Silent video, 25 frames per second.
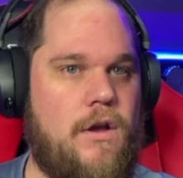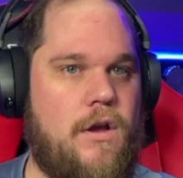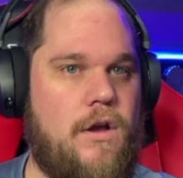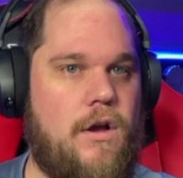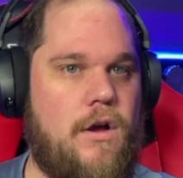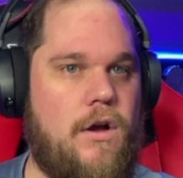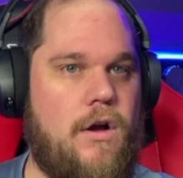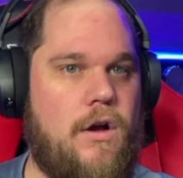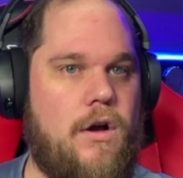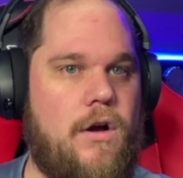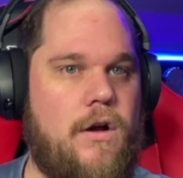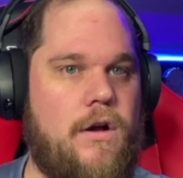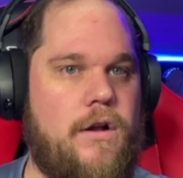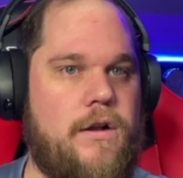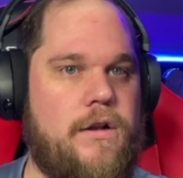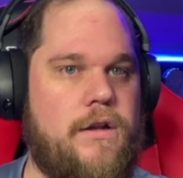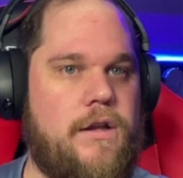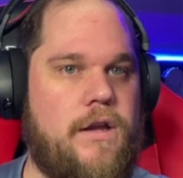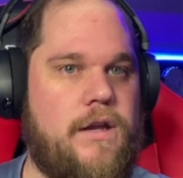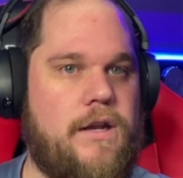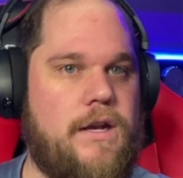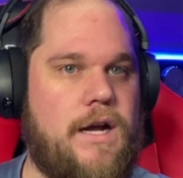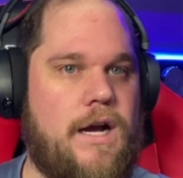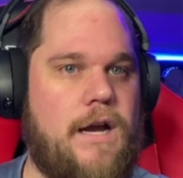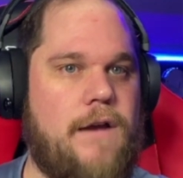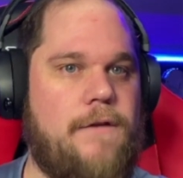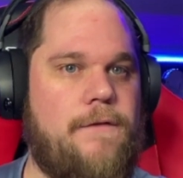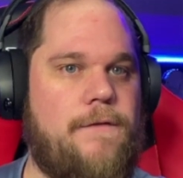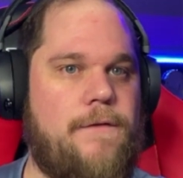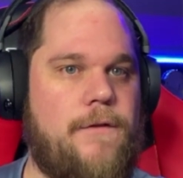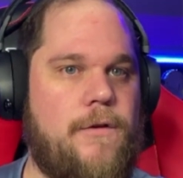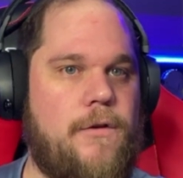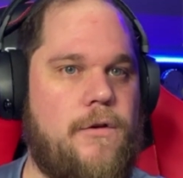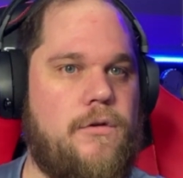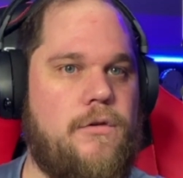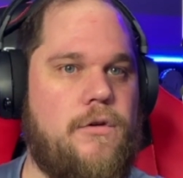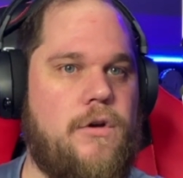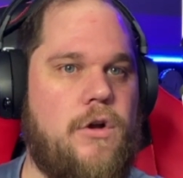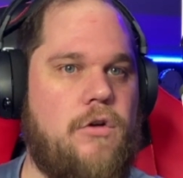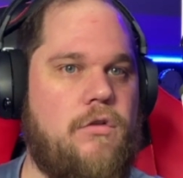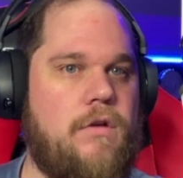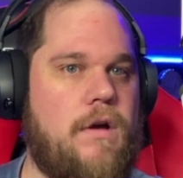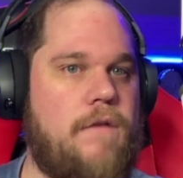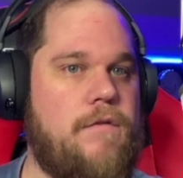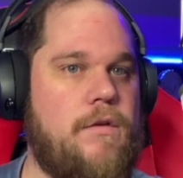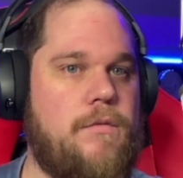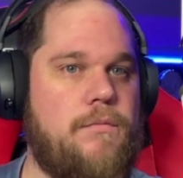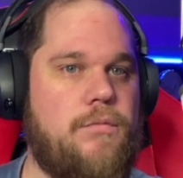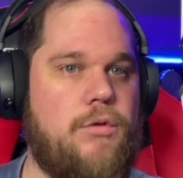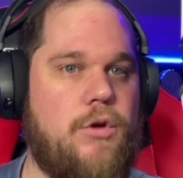on an iPhone
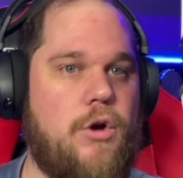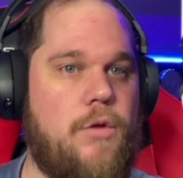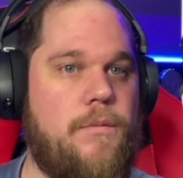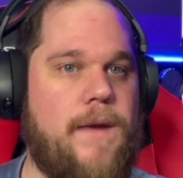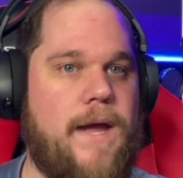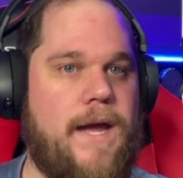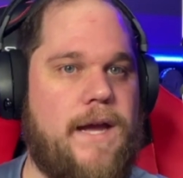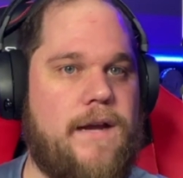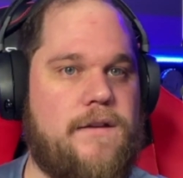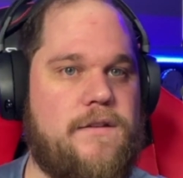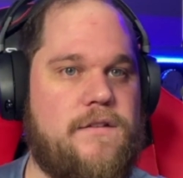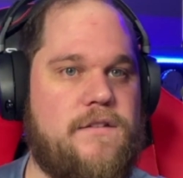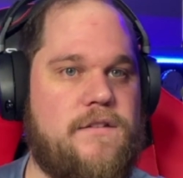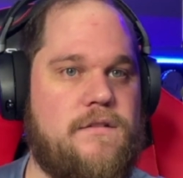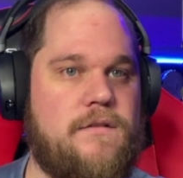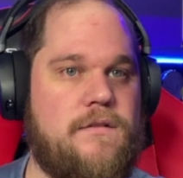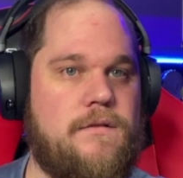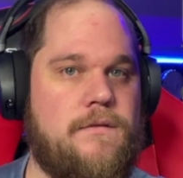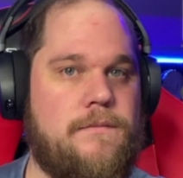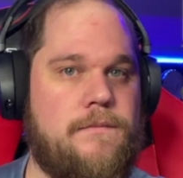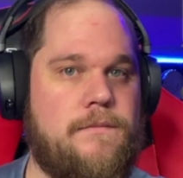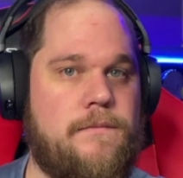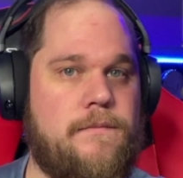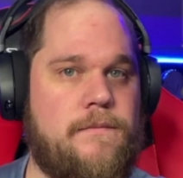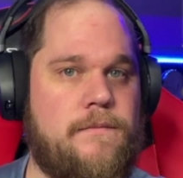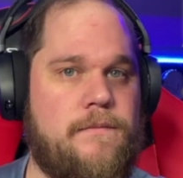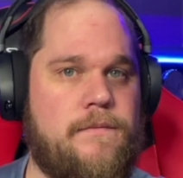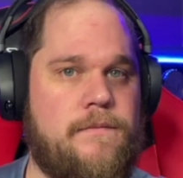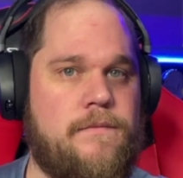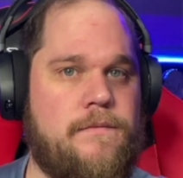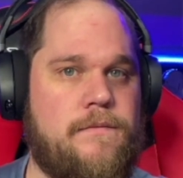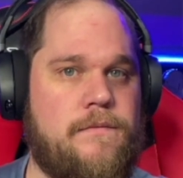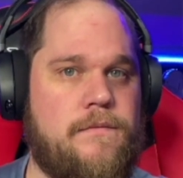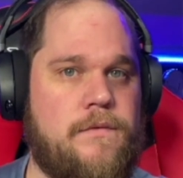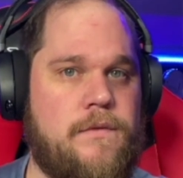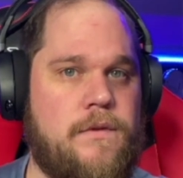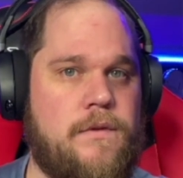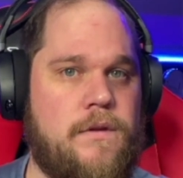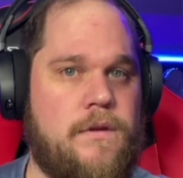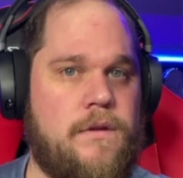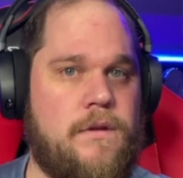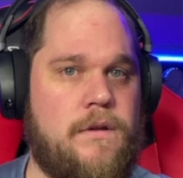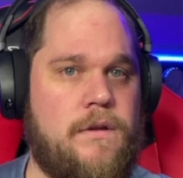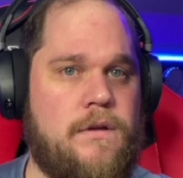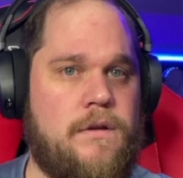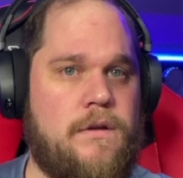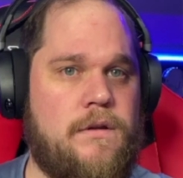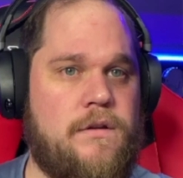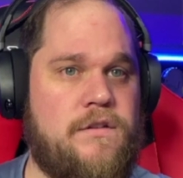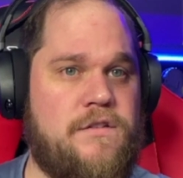11 Pro Max.
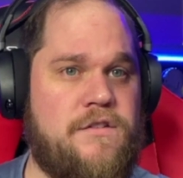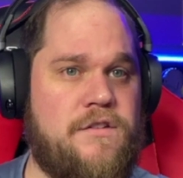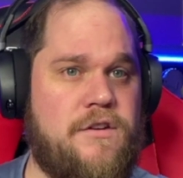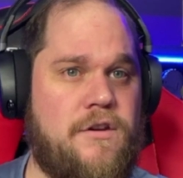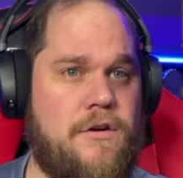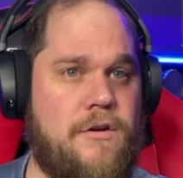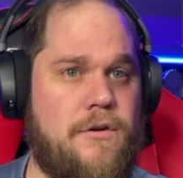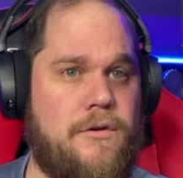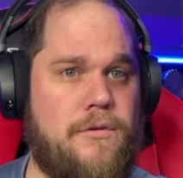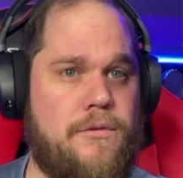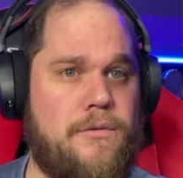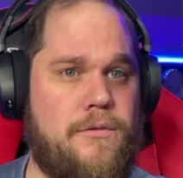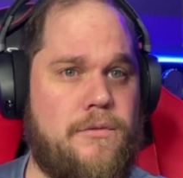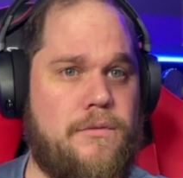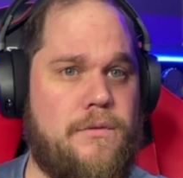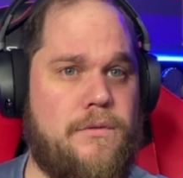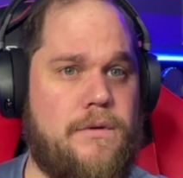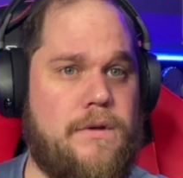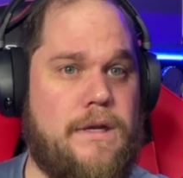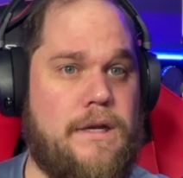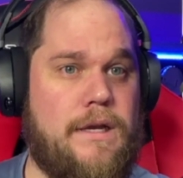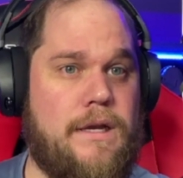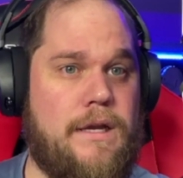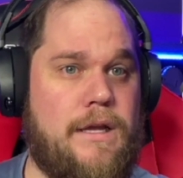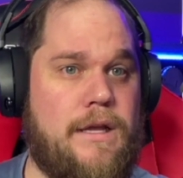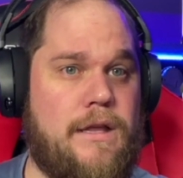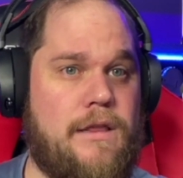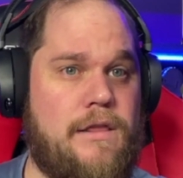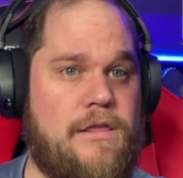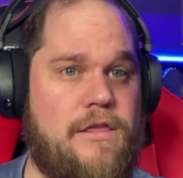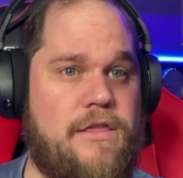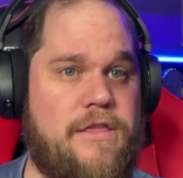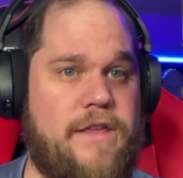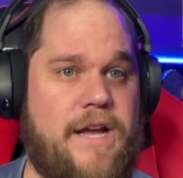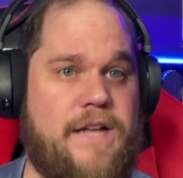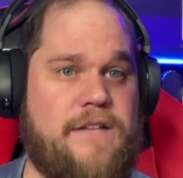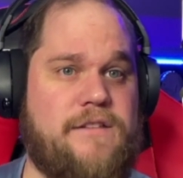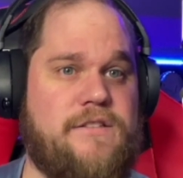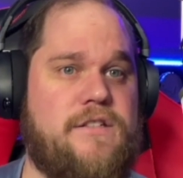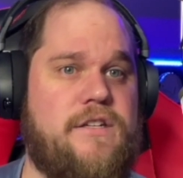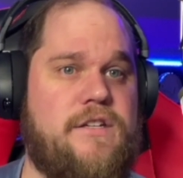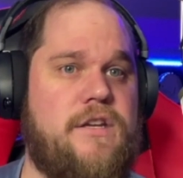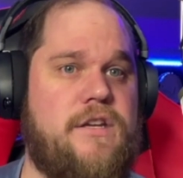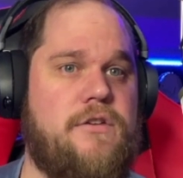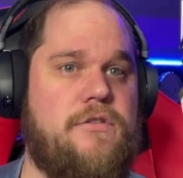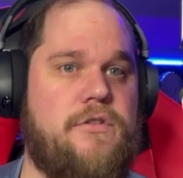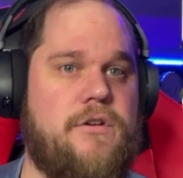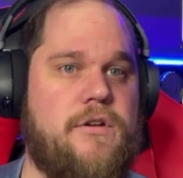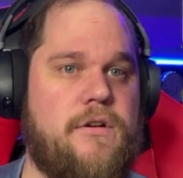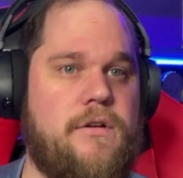So that's
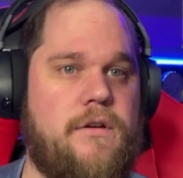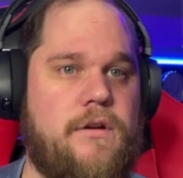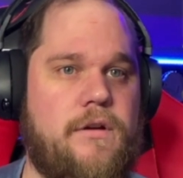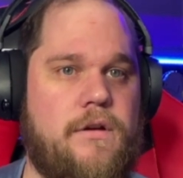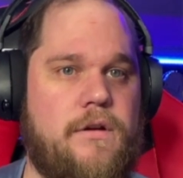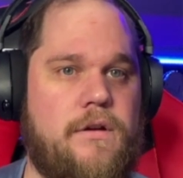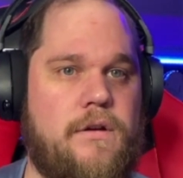killer.